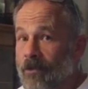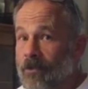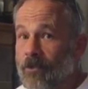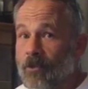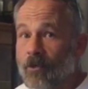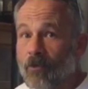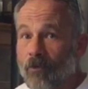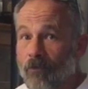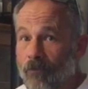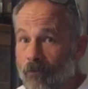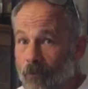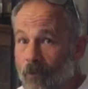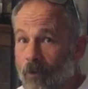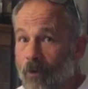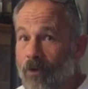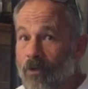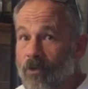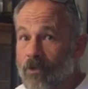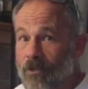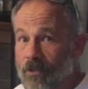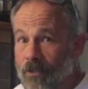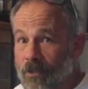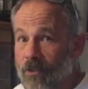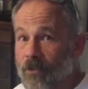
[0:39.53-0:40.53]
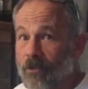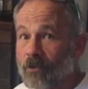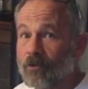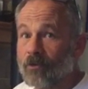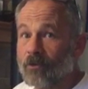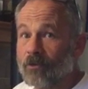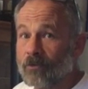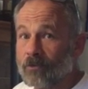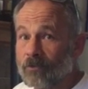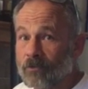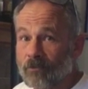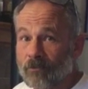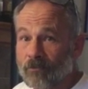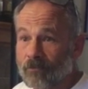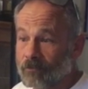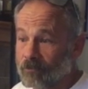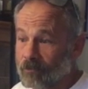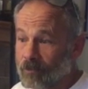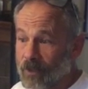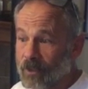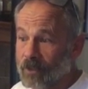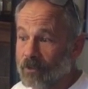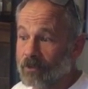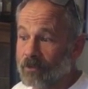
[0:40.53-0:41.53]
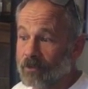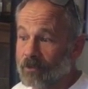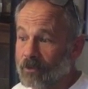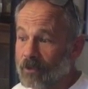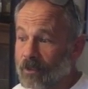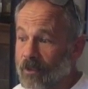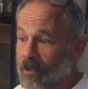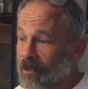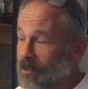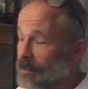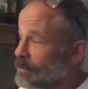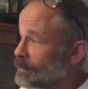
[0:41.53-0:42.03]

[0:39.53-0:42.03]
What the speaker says: to afford to build